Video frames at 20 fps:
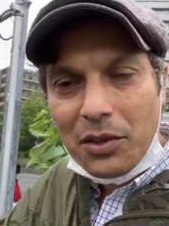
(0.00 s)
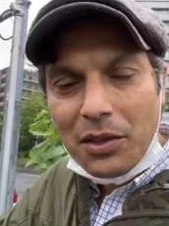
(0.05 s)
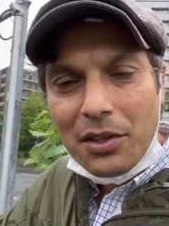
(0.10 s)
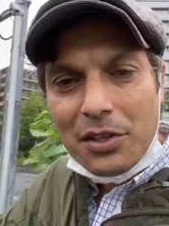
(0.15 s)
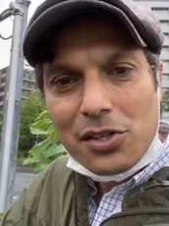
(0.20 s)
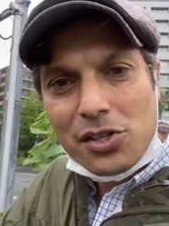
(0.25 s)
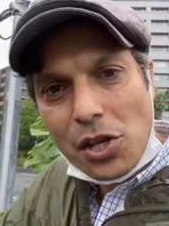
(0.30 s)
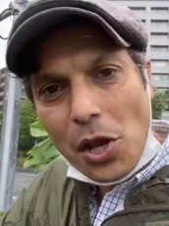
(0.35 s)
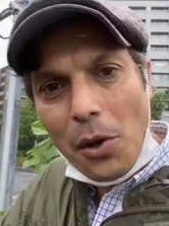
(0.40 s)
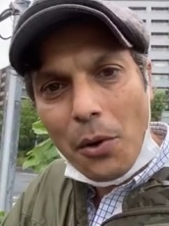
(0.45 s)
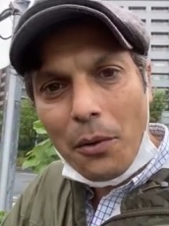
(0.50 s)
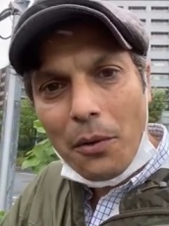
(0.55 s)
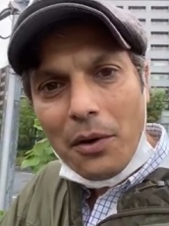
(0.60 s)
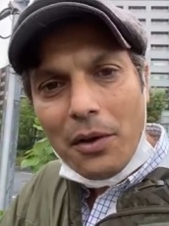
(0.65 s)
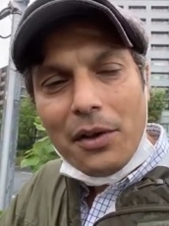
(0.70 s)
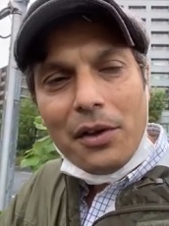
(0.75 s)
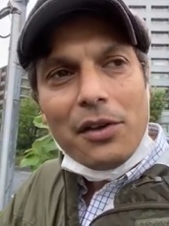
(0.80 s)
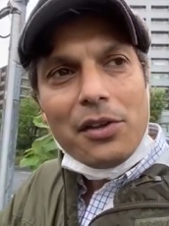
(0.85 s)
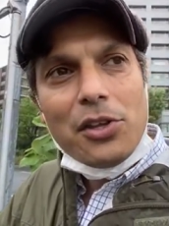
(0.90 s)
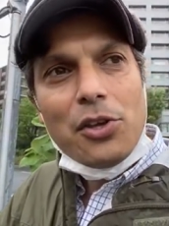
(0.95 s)
So
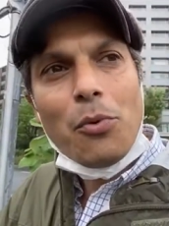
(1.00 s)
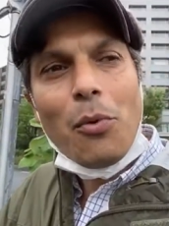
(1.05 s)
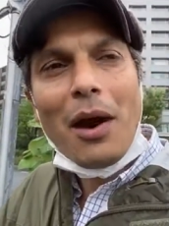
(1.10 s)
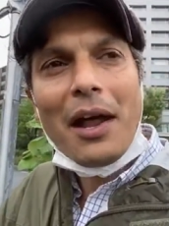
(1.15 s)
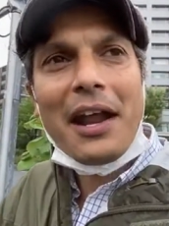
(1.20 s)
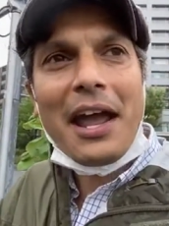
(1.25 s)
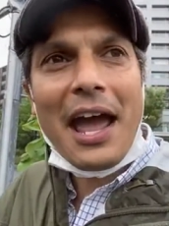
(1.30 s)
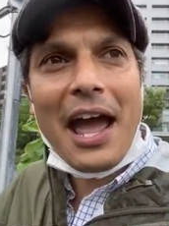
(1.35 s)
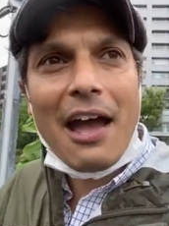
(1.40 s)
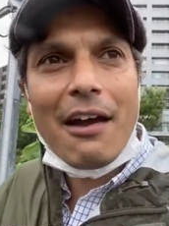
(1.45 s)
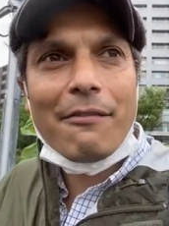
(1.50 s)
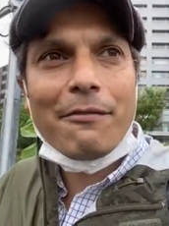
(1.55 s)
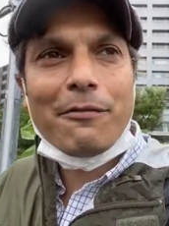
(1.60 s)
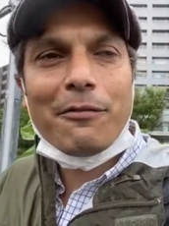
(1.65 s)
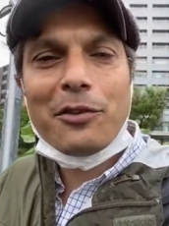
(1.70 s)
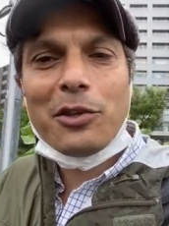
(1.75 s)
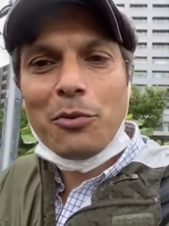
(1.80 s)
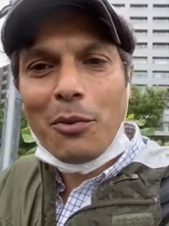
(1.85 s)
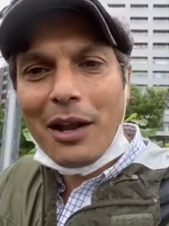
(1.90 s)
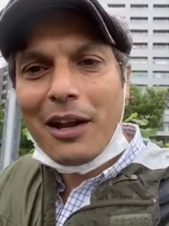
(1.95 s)
you want
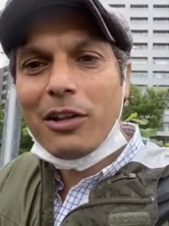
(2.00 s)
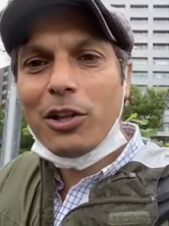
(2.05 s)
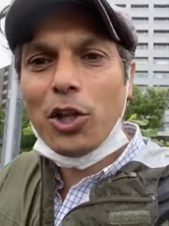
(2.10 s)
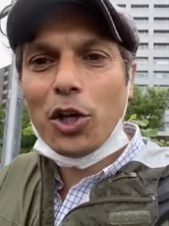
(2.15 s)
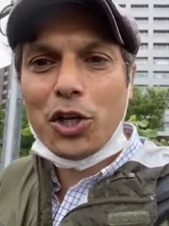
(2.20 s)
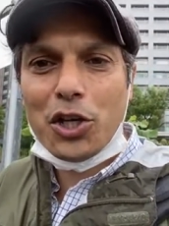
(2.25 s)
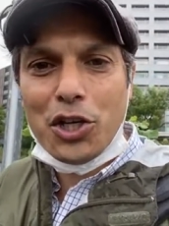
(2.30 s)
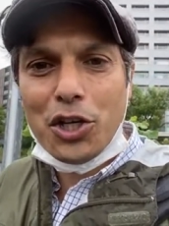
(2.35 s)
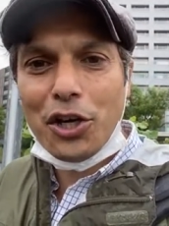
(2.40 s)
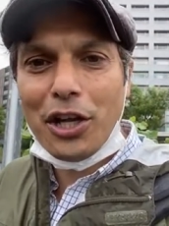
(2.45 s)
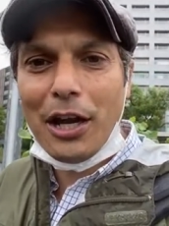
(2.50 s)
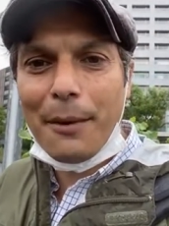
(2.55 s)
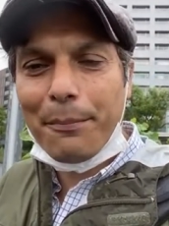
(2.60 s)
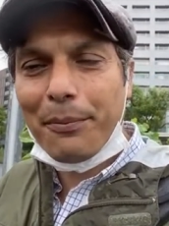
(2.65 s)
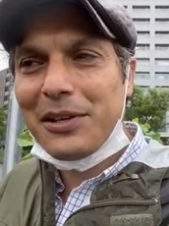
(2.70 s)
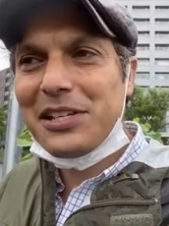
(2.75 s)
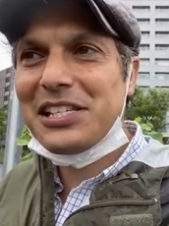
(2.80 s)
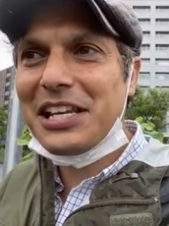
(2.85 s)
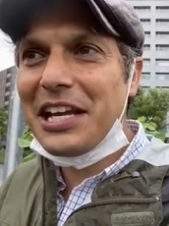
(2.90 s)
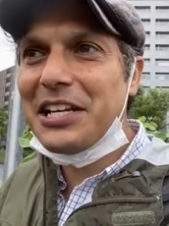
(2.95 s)
to look good and
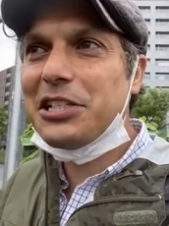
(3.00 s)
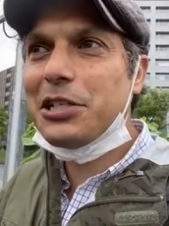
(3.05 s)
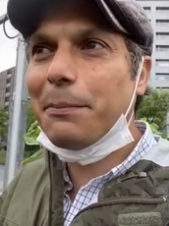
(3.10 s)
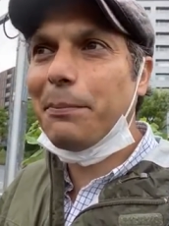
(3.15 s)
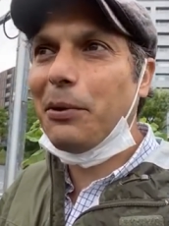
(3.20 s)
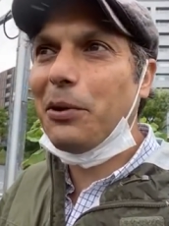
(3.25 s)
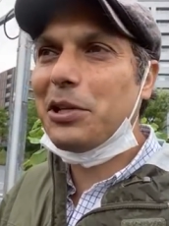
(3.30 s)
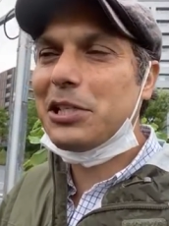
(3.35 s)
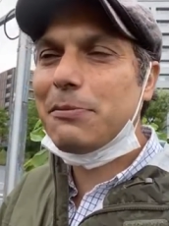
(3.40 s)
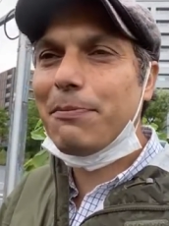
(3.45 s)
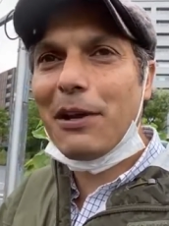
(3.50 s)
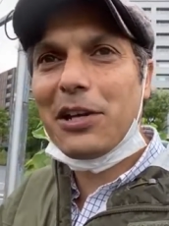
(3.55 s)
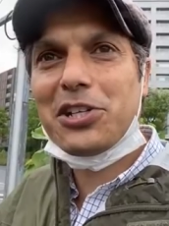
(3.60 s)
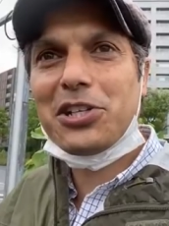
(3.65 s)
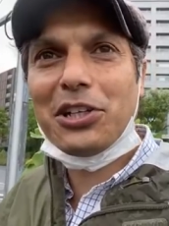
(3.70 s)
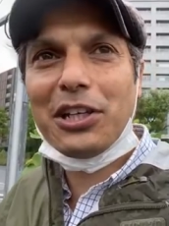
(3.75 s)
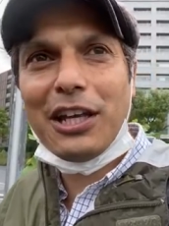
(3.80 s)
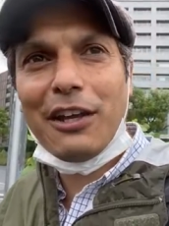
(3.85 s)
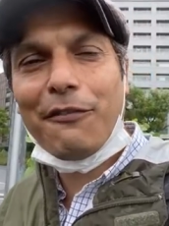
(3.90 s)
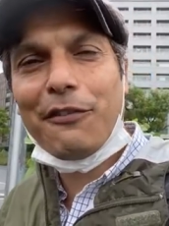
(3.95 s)
presentable,
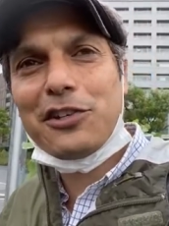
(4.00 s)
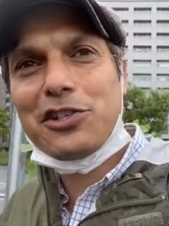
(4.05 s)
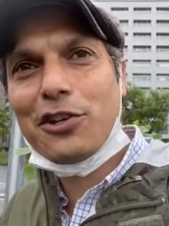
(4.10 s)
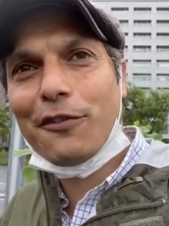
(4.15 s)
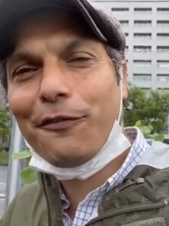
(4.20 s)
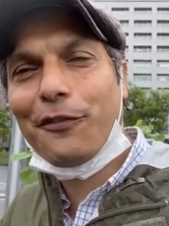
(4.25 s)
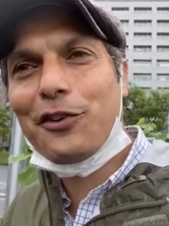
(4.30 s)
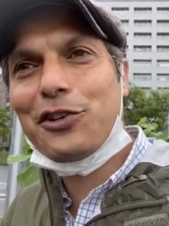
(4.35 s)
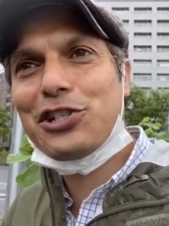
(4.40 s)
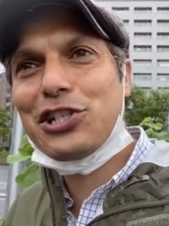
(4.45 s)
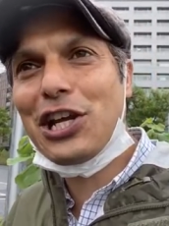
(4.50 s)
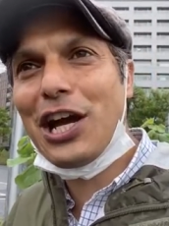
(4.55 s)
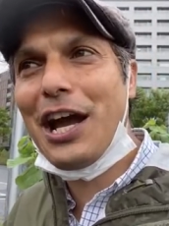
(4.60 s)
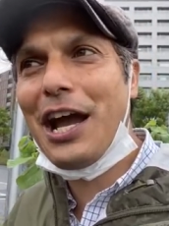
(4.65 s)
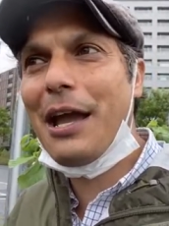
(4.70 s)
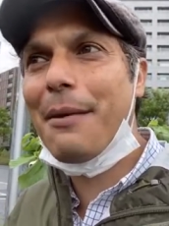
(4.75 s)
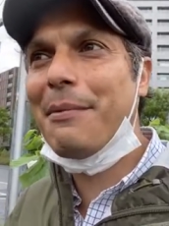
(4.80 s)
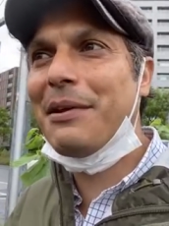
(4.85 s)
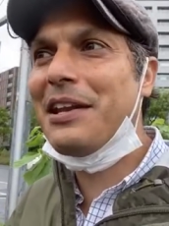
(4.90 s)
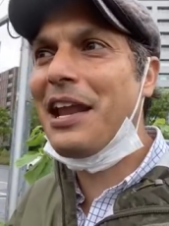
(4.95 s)
especially if it's your first
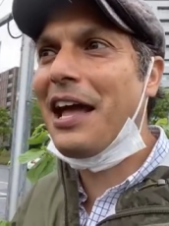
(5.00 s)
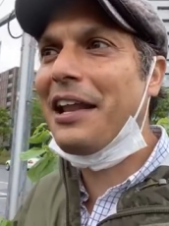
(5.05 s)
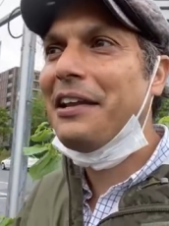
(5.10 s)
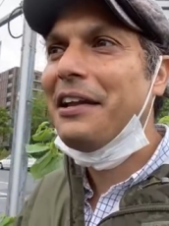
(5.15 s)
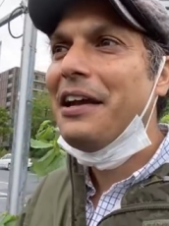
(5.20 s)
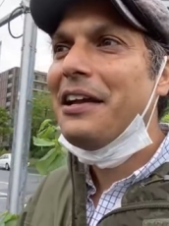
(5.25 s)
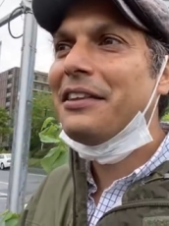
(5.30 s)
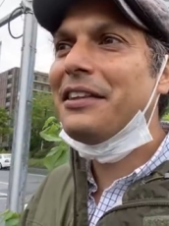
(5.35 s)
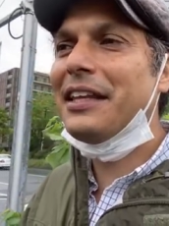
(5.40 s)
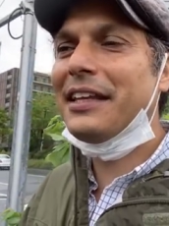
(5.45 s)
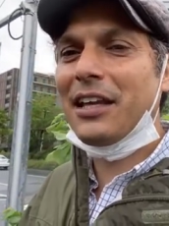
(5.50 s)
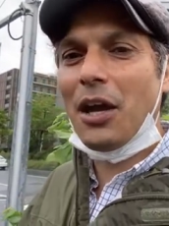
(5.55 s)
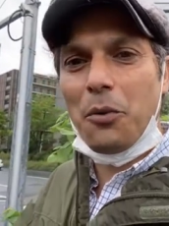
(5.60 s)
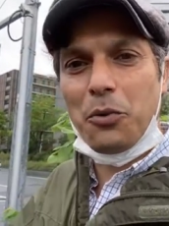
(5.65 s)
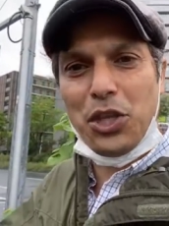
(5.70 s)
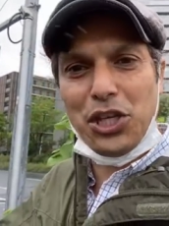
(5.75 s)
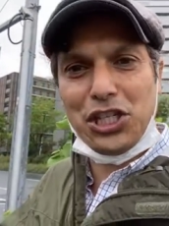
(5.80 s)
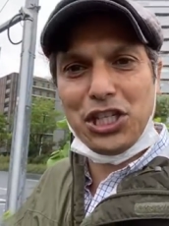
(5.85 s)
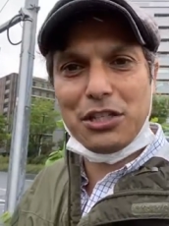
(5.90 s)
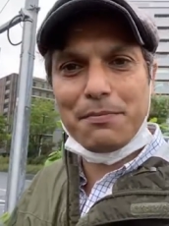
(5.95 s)
time, and not think, oh,
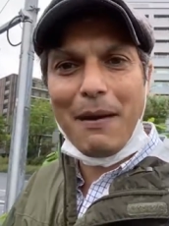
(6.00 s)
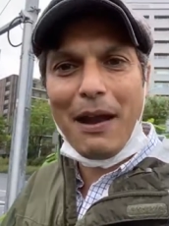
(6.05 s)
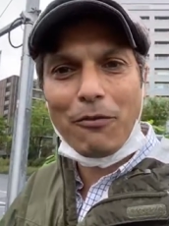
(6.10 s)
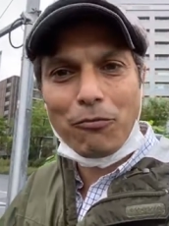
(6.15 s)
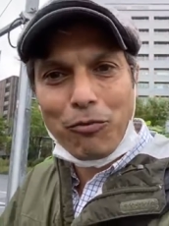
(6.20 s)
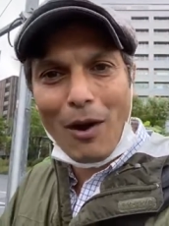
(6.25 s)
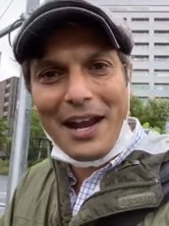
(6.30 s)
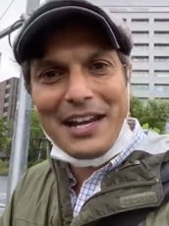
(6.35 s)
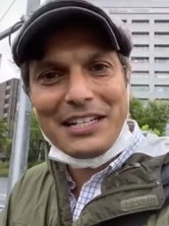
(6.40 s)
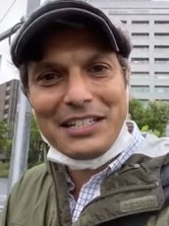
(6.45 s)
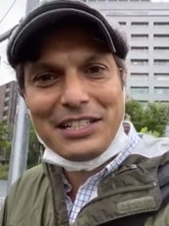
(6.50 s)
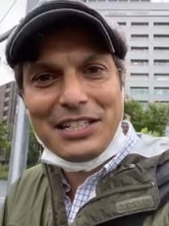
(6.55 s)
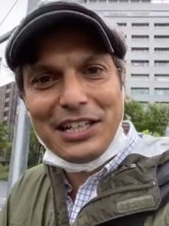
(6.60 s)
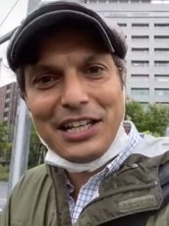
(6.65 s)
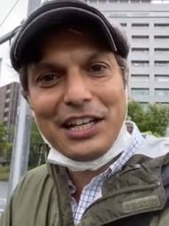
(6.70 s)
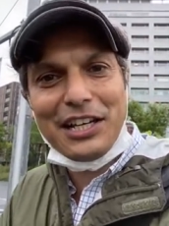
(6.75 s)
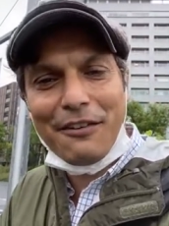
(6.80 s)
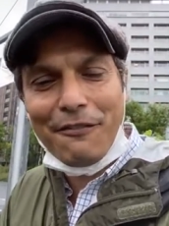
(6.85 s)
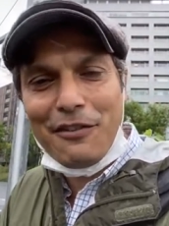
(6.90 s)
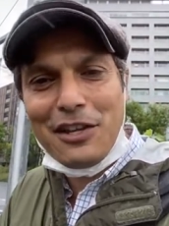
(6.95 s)
this is my right to
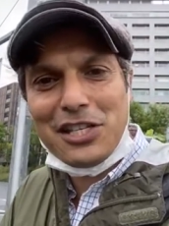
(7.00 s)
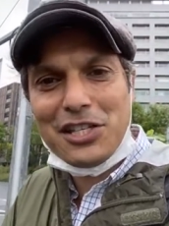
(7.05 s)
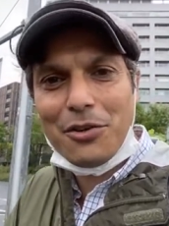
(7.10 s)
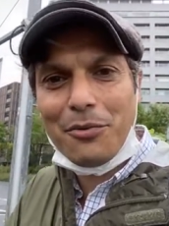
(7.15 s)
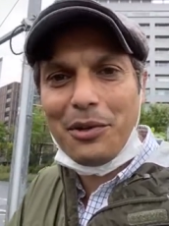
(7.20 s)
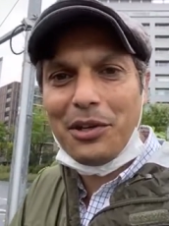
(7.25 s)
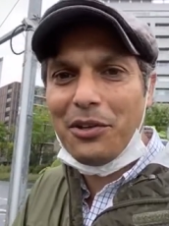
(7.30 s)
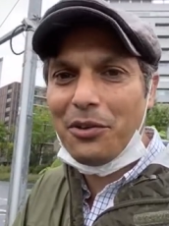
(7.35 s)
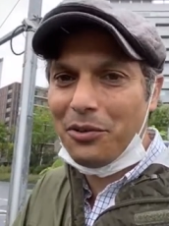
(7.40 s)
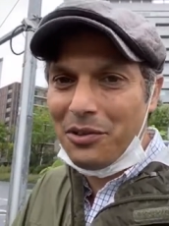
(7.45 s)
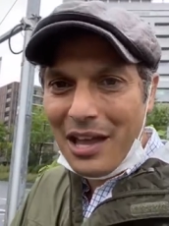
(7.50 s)
get a visa renewal.